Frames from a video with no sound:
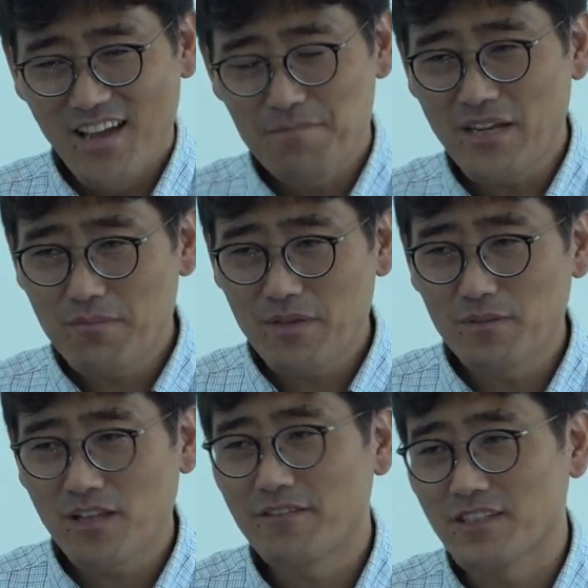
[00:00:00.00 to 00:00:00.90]
Many
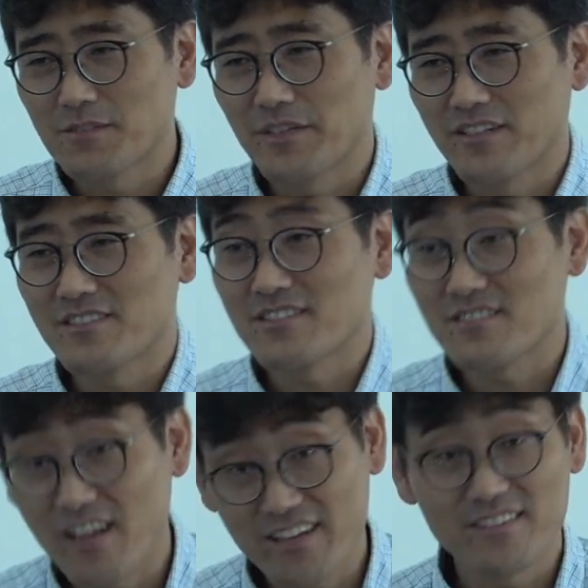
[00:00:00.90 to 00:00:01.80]
people have
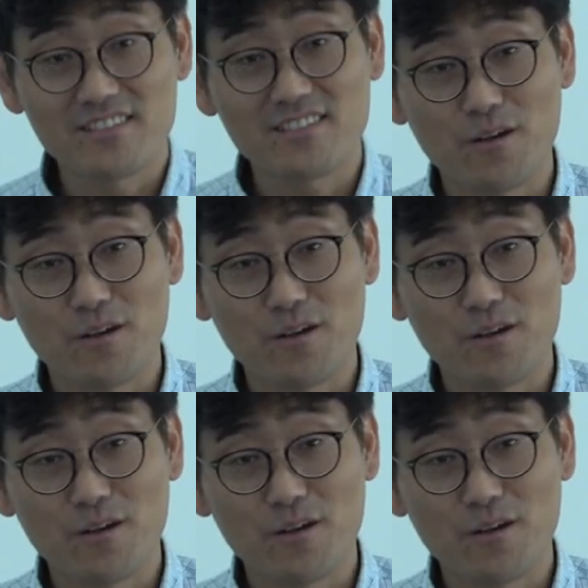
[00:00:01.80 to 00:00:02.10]
experiences like this.